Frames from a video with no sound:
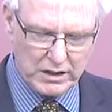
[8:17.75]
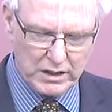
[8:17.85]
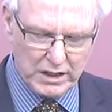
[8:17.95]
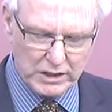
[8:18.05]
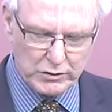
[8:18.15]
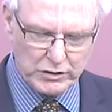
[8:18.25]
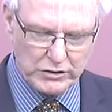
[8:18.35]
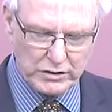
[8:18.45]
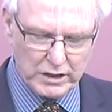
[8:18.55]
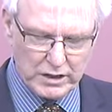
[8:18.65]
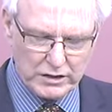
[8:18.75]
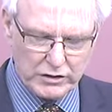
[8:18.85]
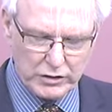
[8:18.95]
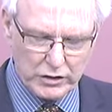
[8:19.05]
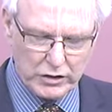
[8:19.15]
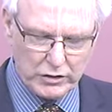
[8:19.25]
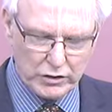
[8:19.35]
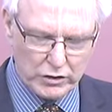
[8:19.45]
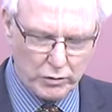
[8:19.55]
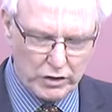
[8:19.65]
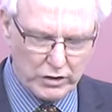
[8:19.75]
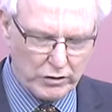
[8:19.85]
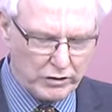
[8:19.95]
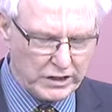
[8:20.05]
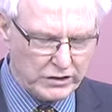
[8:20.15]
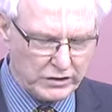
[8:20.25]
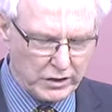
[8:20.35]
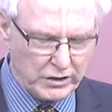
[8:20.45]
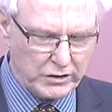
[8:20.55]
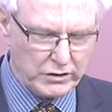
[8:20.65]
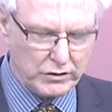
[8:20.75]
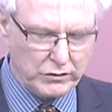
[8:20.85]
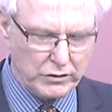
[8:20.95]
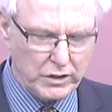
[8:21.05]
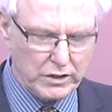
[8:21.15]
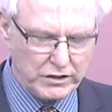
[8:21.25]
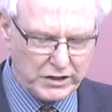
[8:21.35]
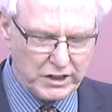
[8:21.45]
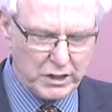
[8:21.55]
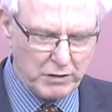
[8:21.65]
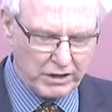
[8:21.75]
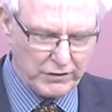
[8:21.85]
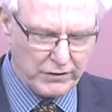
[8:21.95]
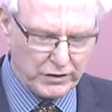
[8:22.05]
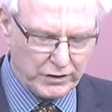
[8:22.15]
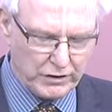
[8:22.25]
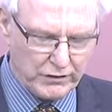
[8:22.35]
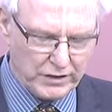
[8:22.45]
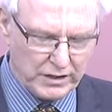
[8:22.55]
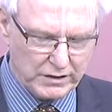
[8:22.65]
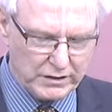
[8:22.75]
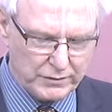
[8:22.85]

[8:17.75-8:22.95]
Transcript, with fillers: and to ensure your word reaches out to Sydenham and further afield.